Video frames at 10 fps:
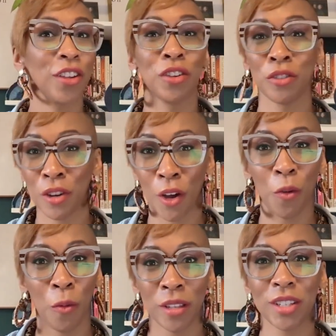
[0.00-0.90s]
you
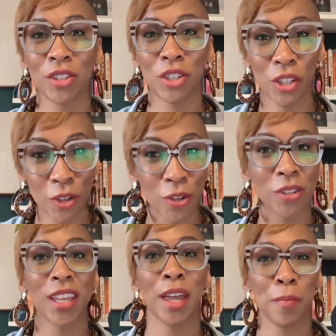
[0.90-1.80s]
don't want to
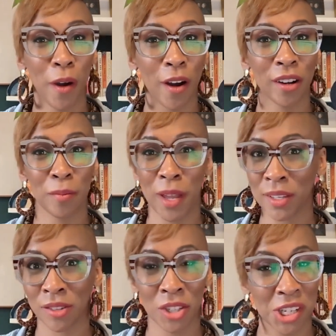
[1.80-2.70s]
choose a partner
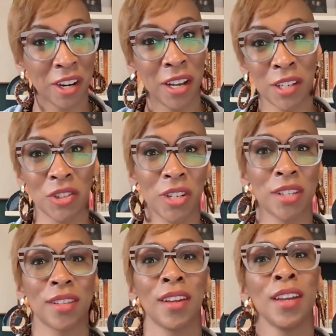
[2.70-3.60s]
based on shared
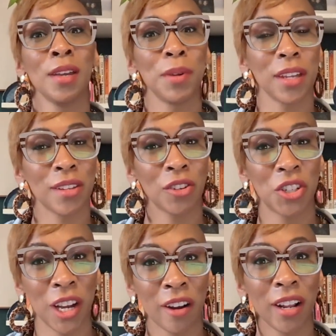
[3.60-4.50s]
interest because their
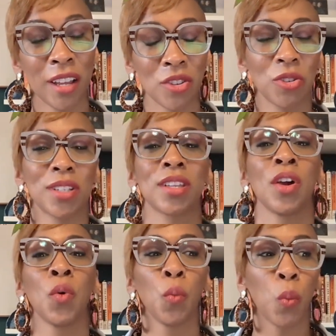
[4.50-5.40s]
shared interest
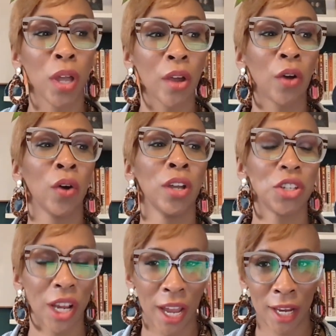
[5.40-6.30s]
will
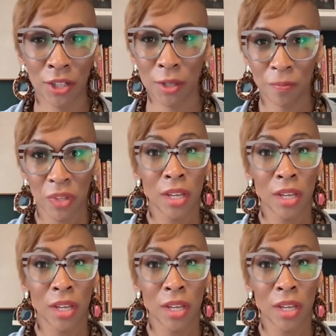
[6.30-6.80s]
change.